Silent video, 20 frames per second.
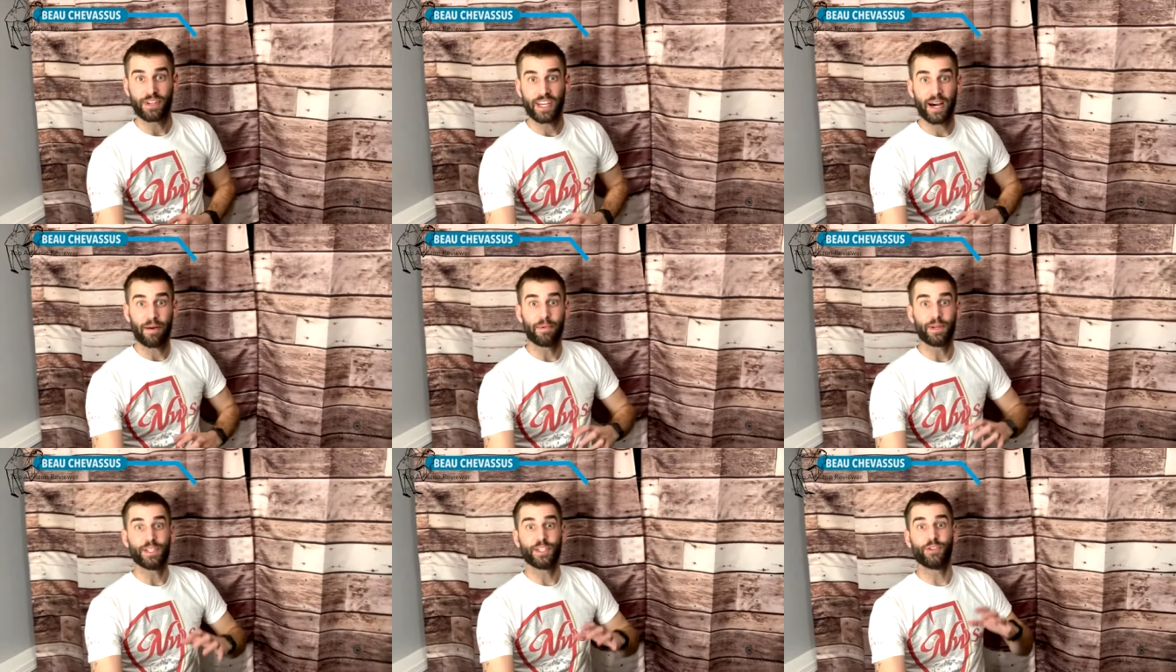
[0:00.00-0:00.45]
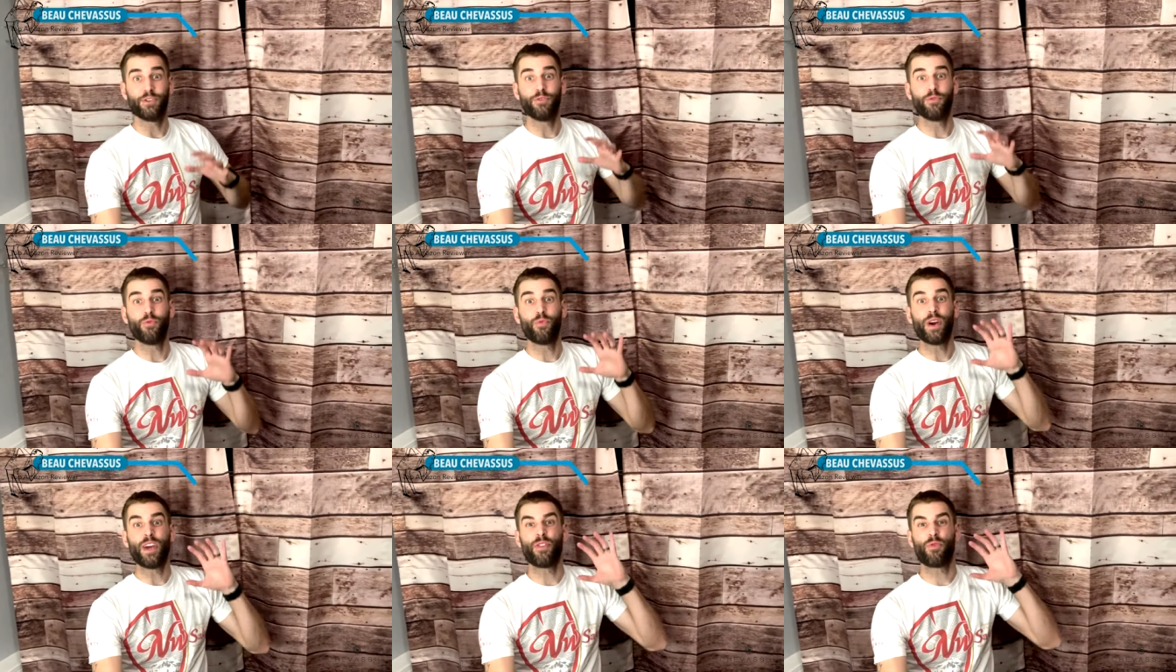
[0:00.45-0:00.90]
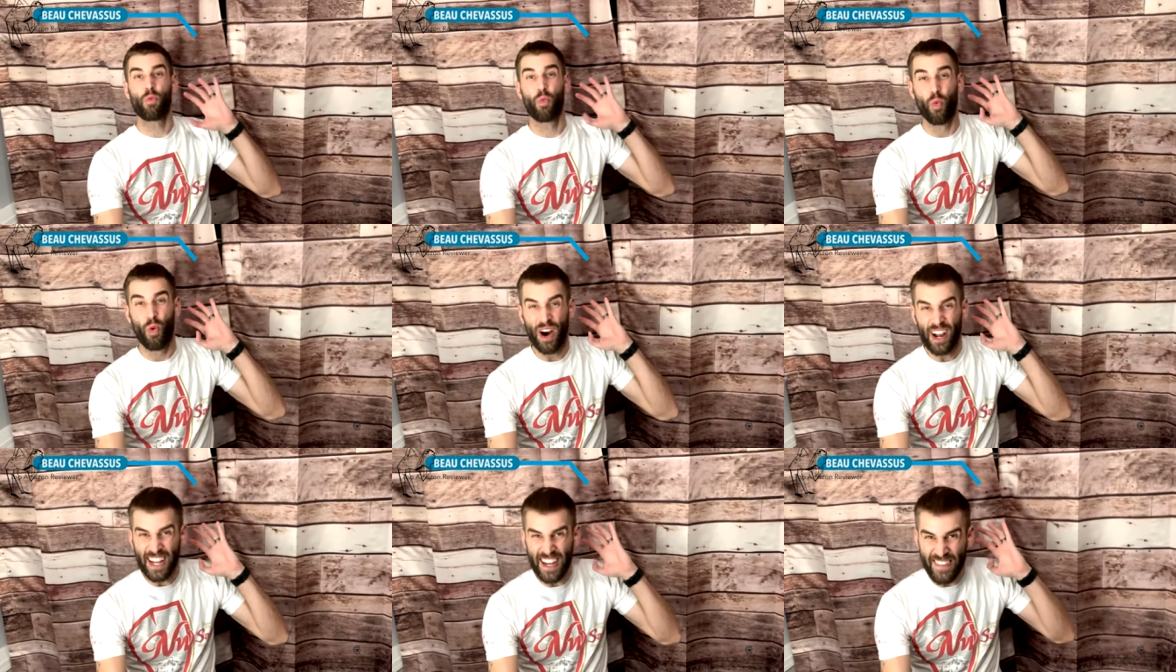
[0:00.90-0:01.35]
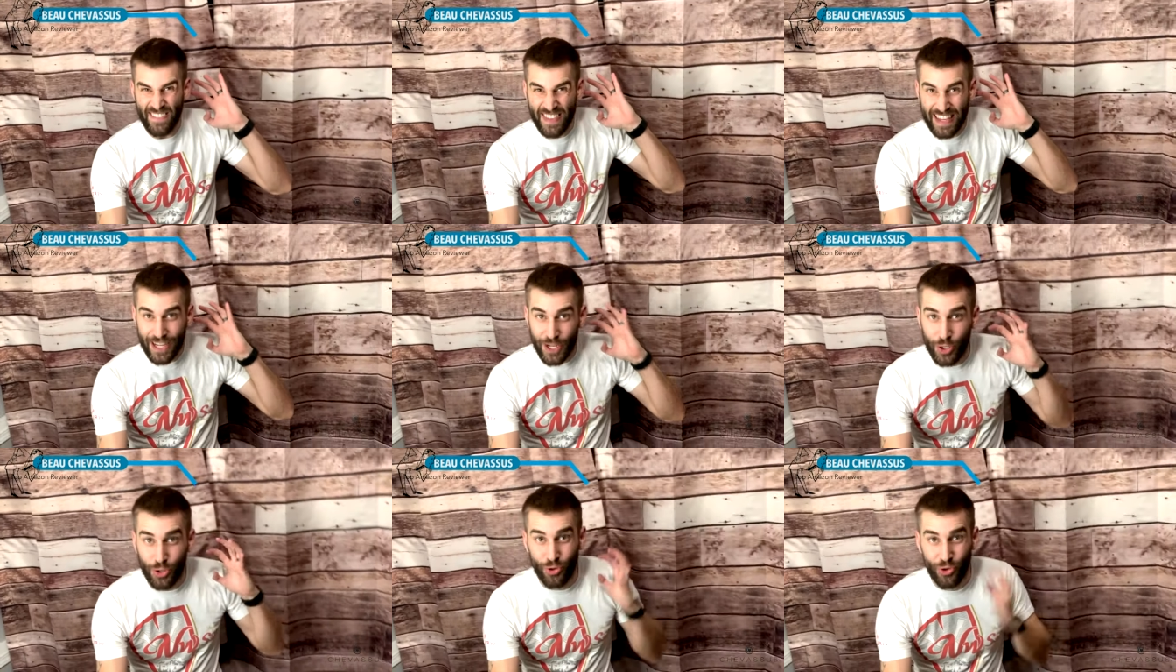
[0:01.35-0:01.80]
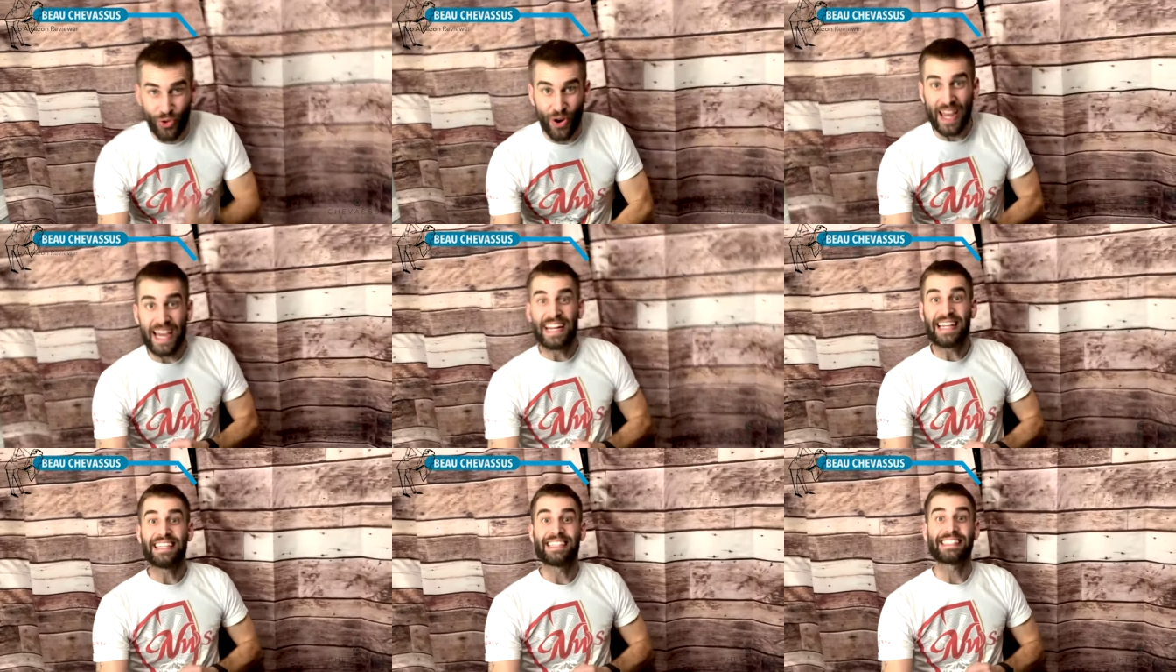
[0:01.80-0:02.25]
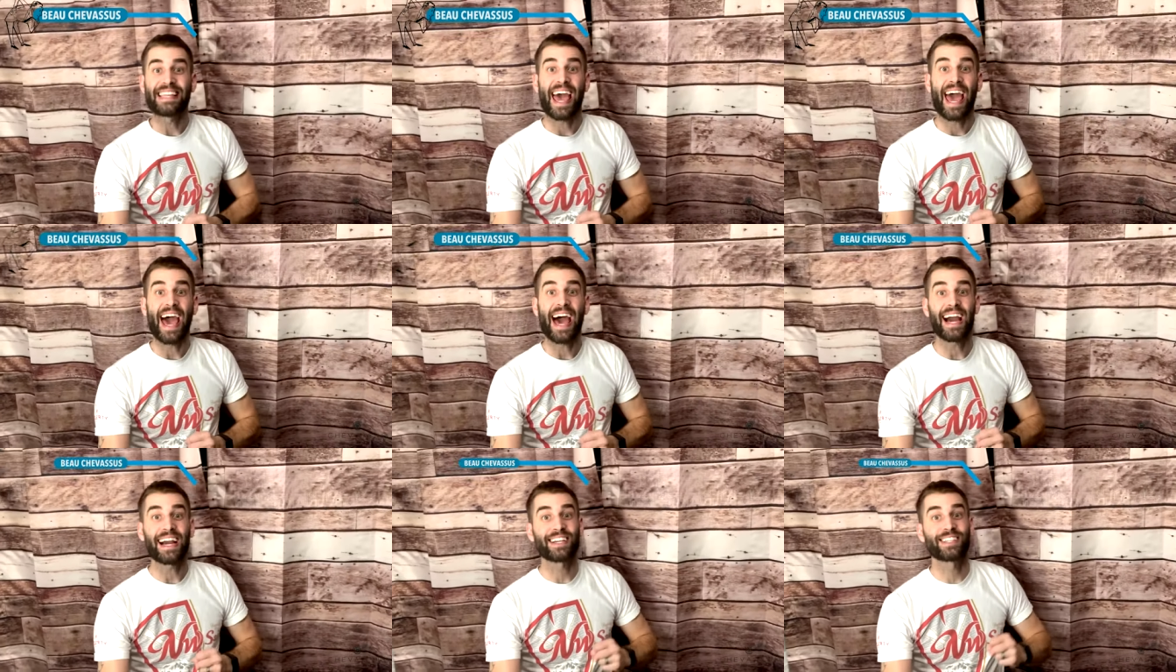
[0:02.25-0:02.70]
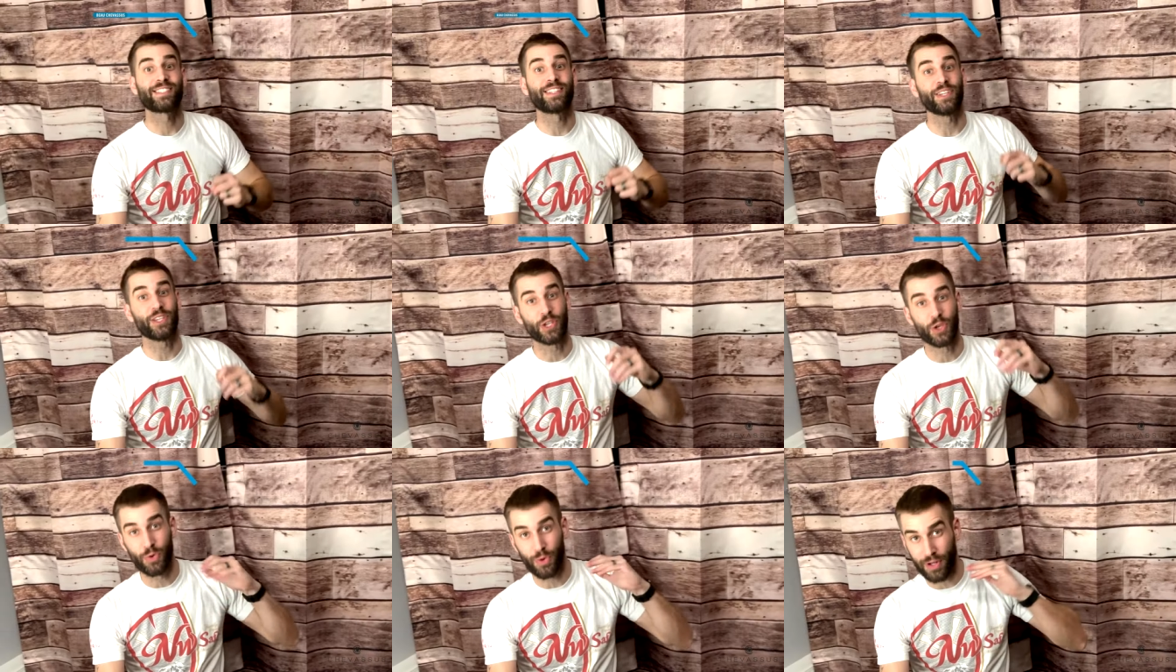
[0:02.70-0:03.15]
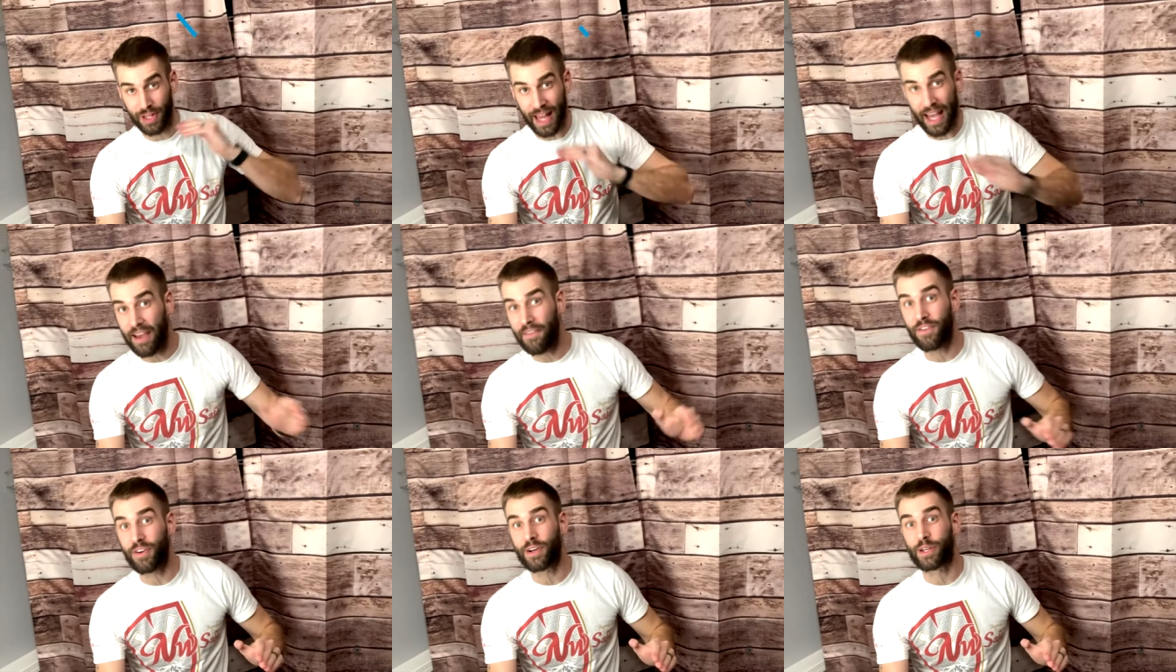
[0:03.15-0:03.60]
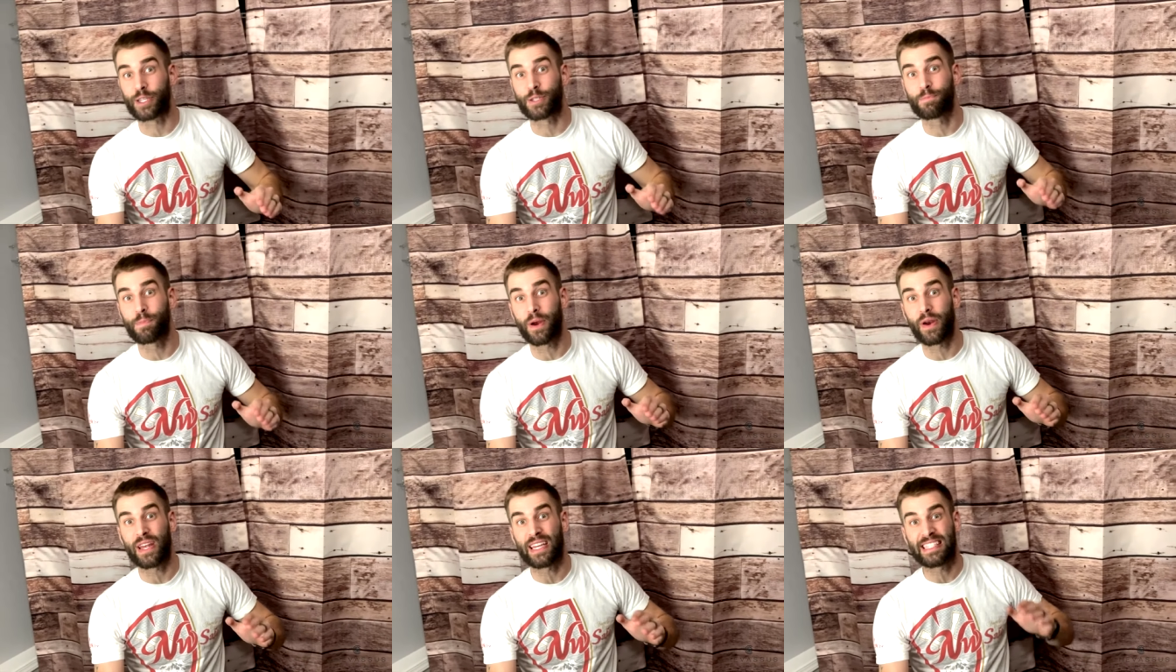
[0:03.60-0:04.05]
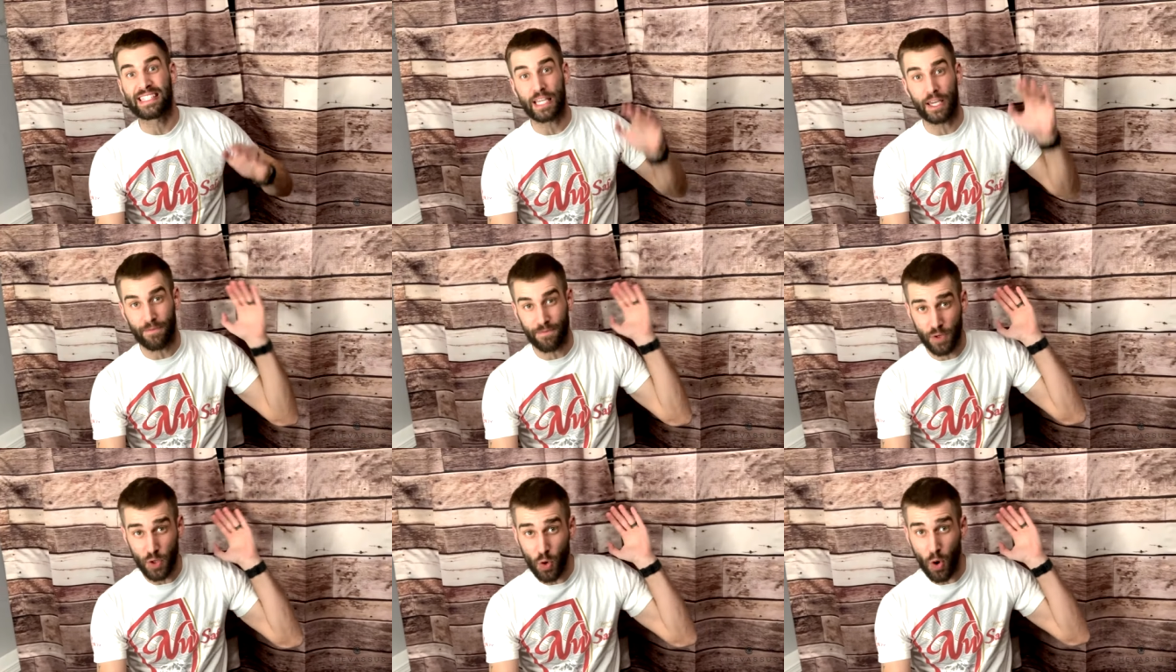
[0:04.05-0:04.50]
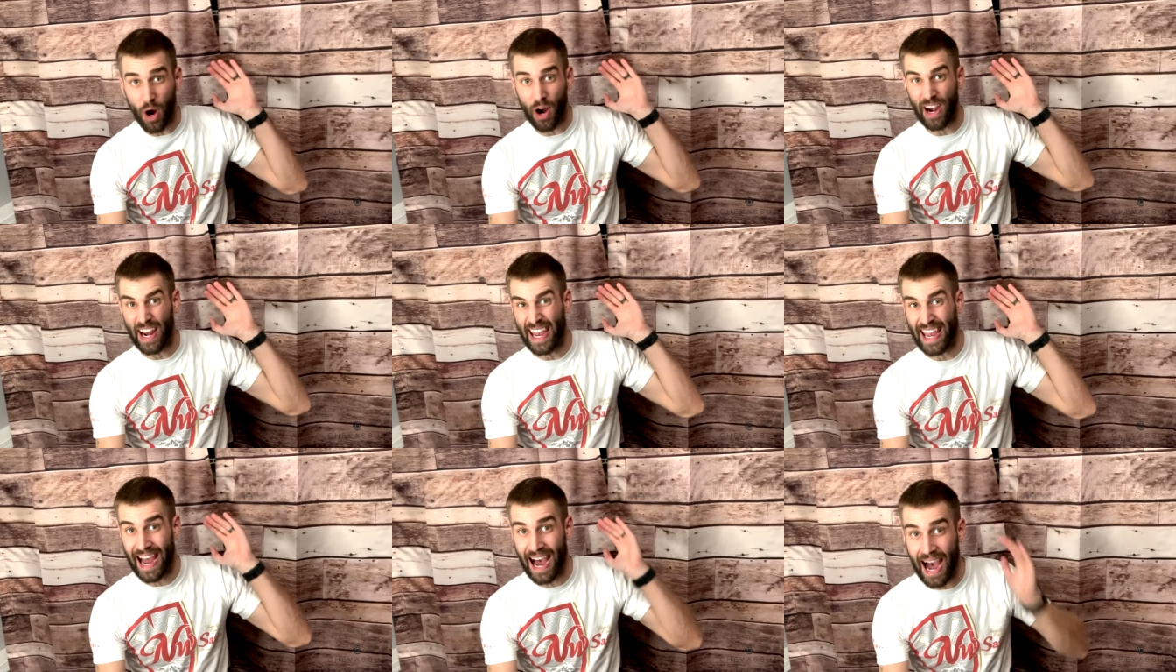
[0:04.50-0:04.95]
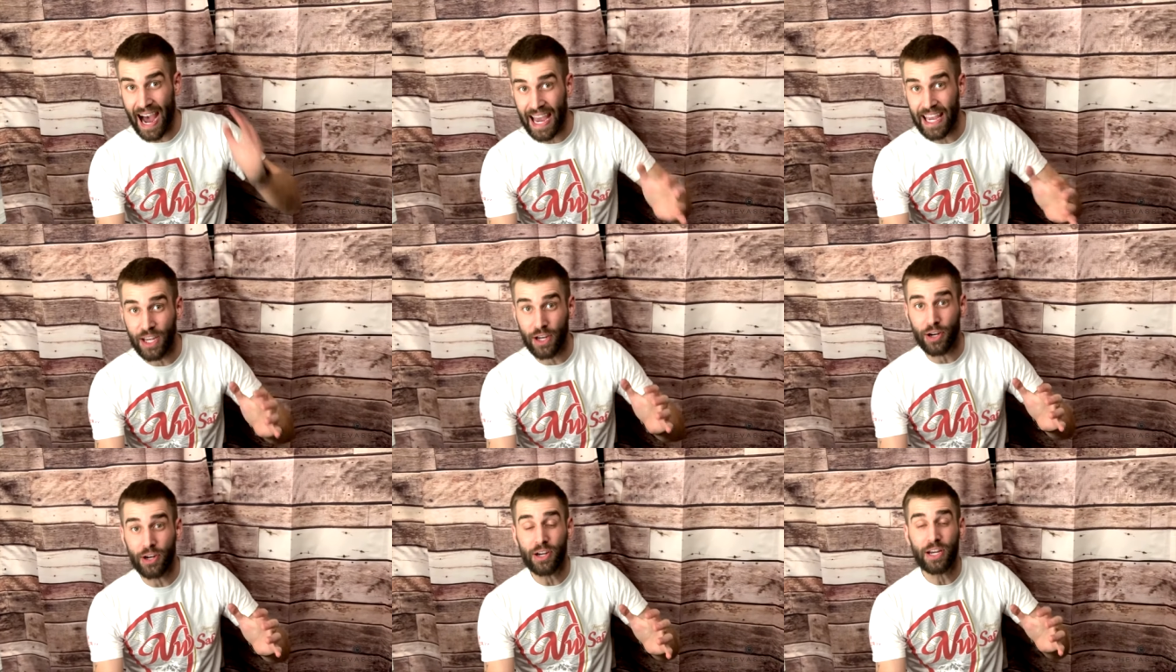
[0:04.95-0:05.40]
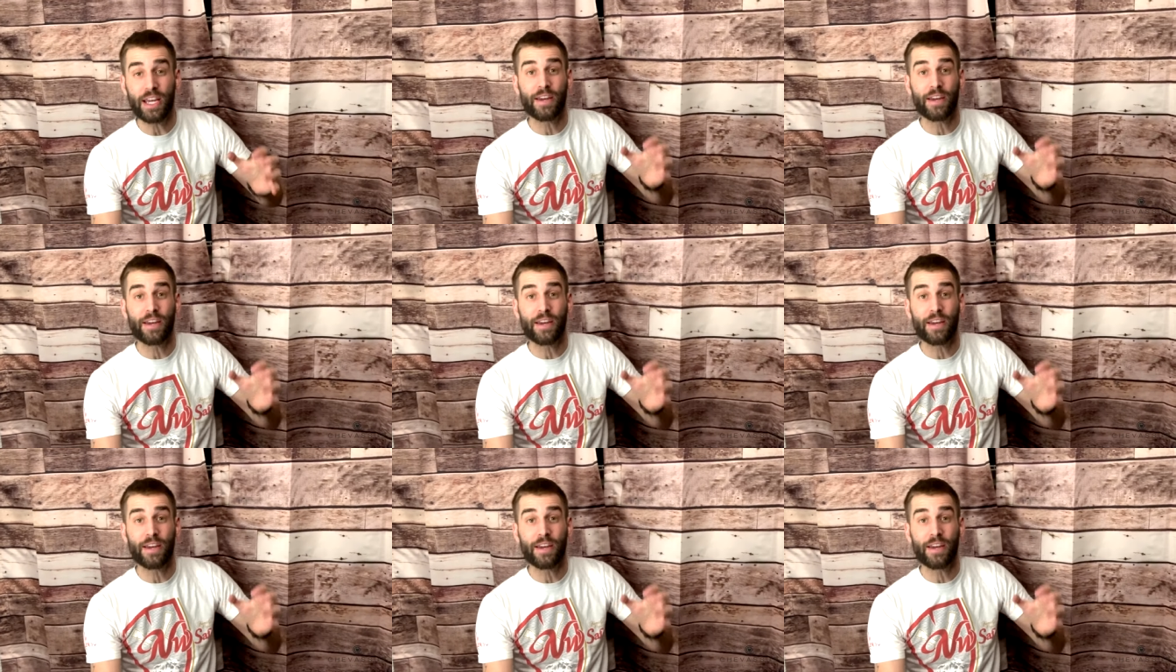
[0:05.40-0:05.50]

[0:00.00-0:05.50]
coming to you with one of the greatest hacks you will ever experience if you are a hiker,